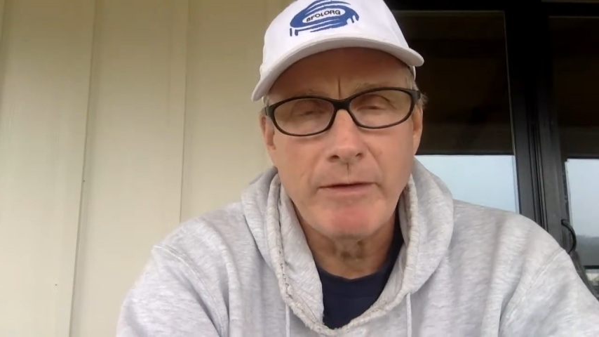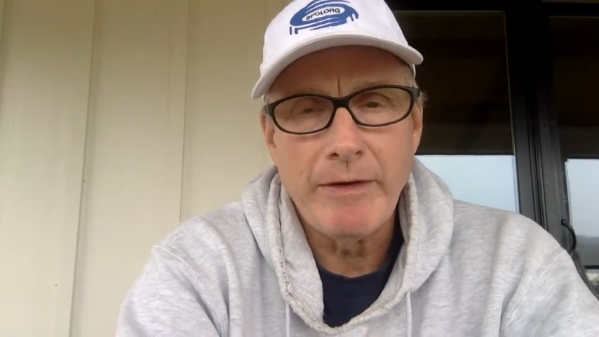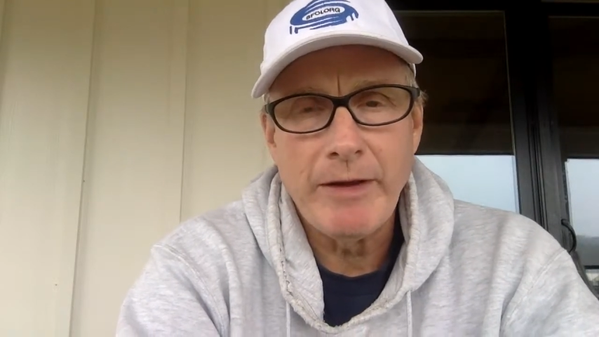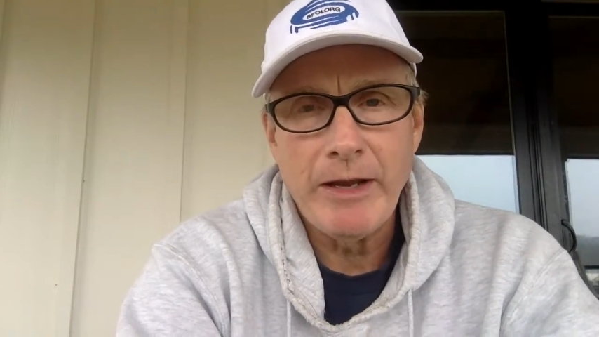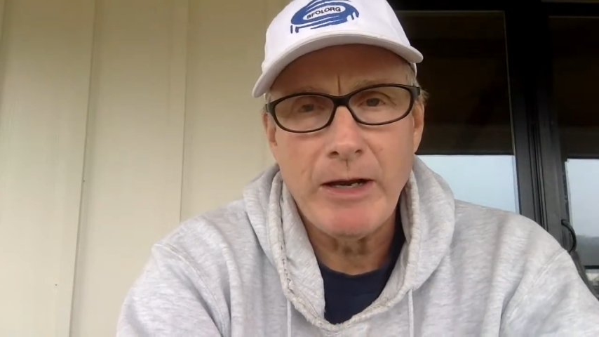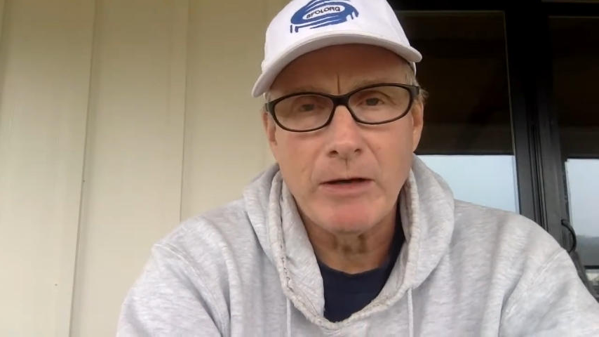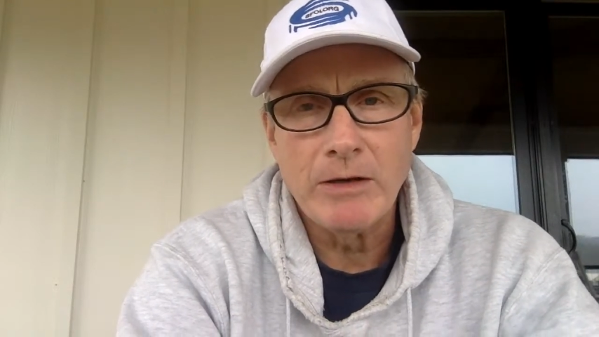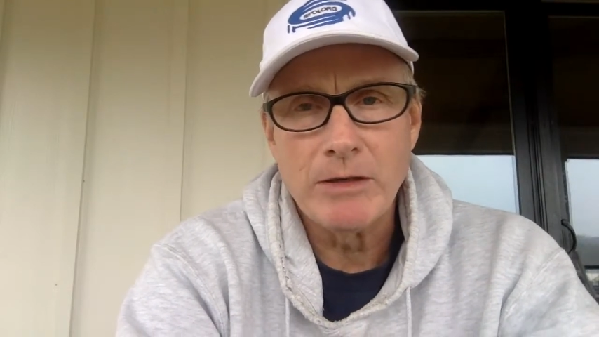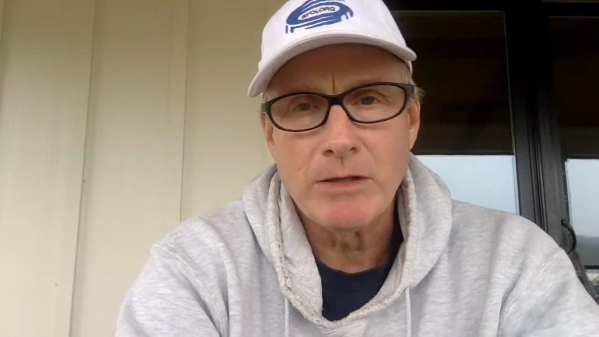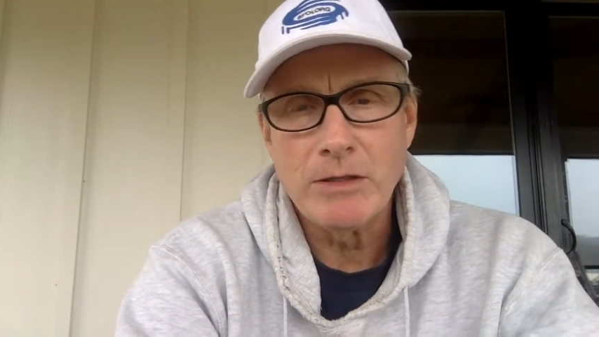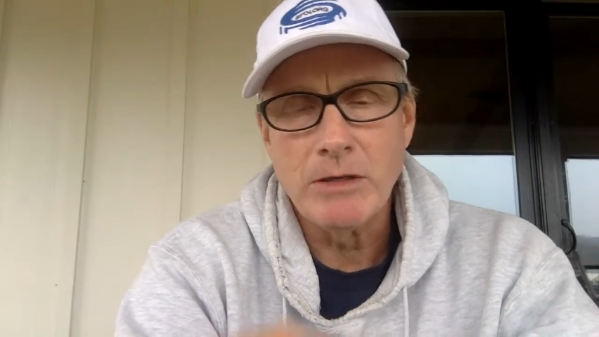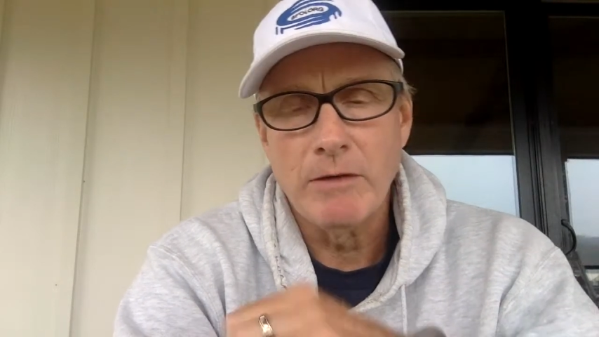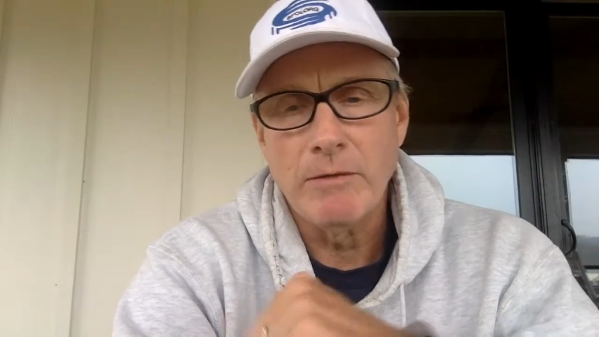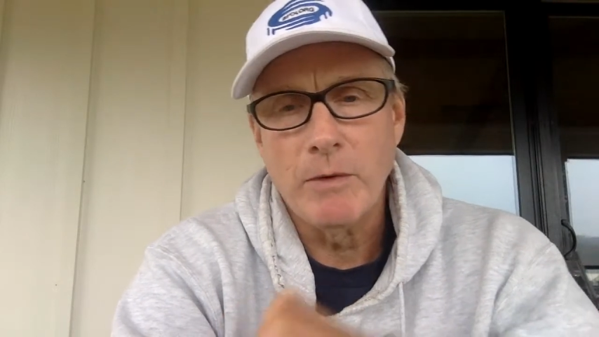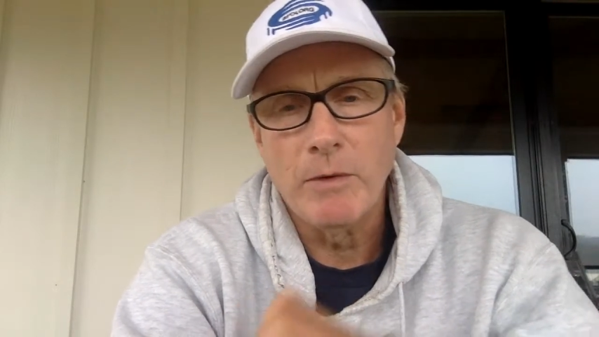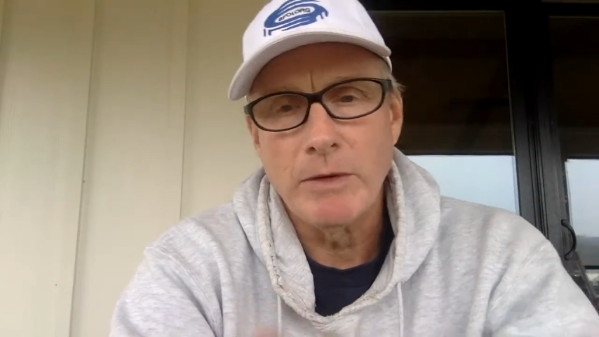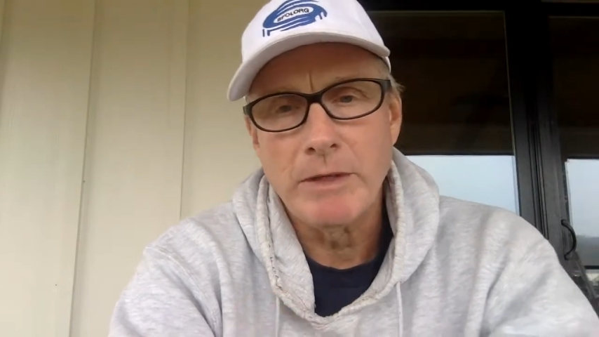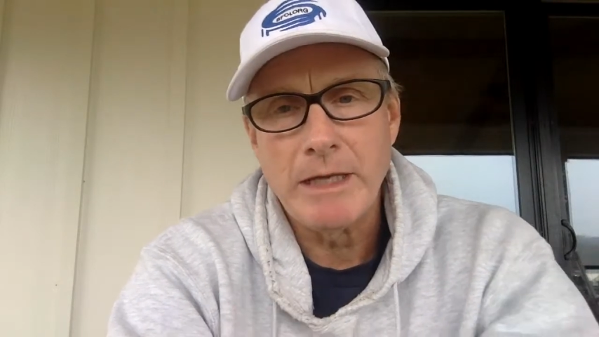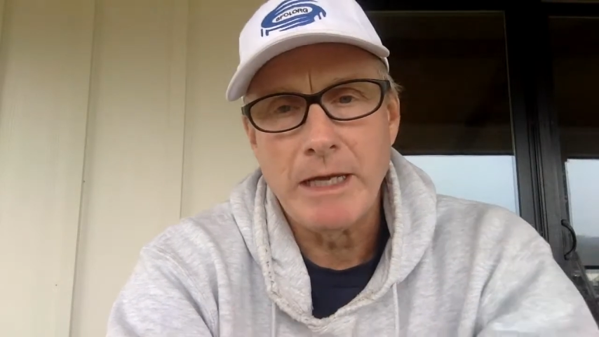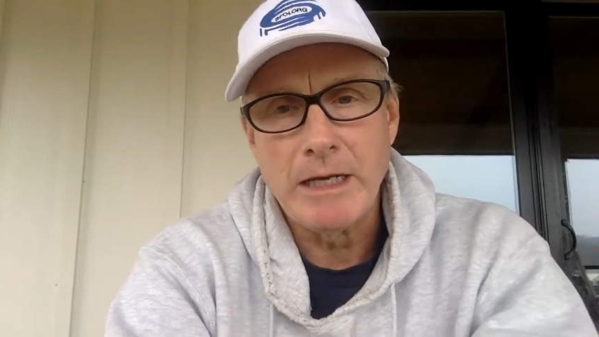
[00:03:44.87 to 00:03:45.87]
here, so
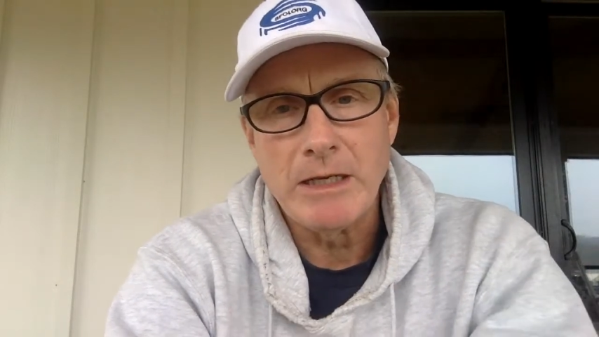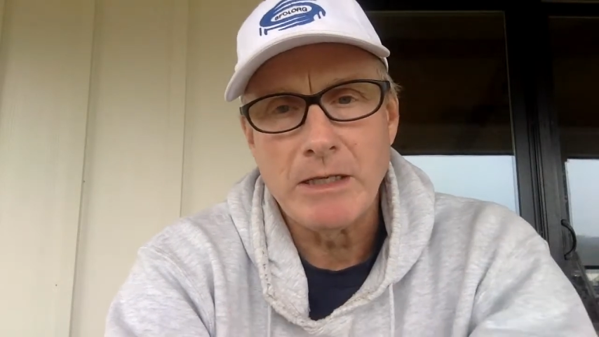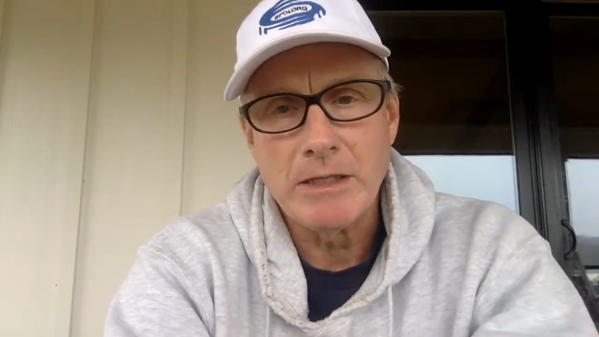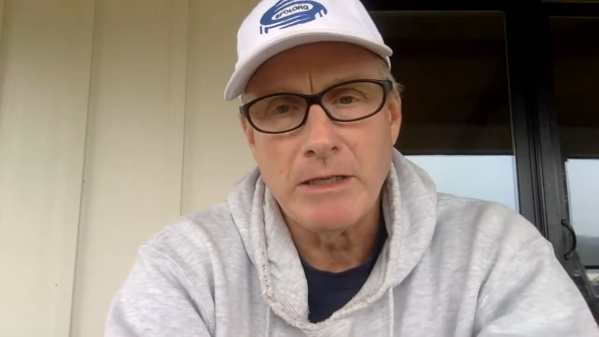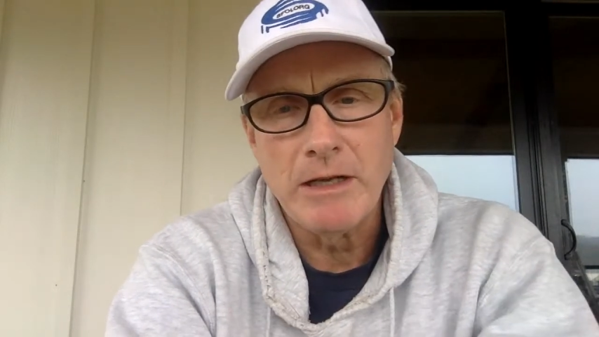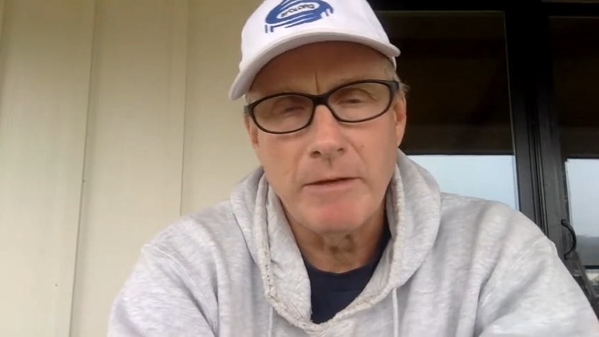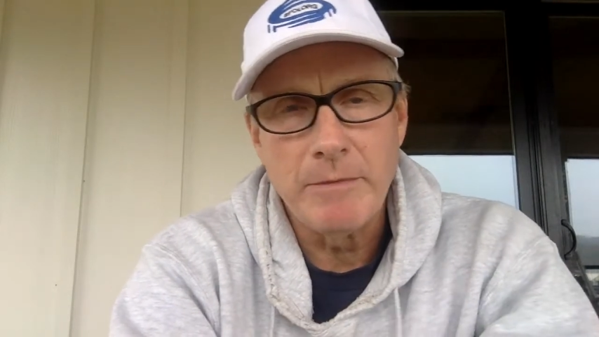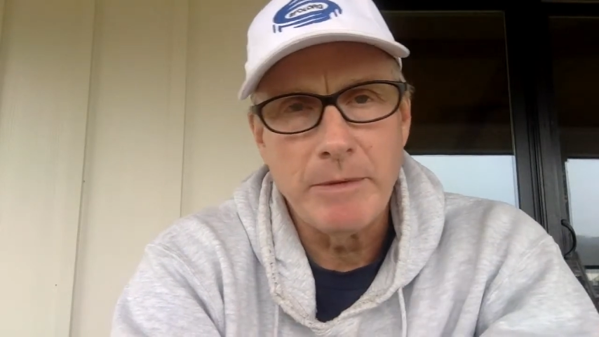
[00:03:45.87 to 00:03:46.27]
forth kind of stuff.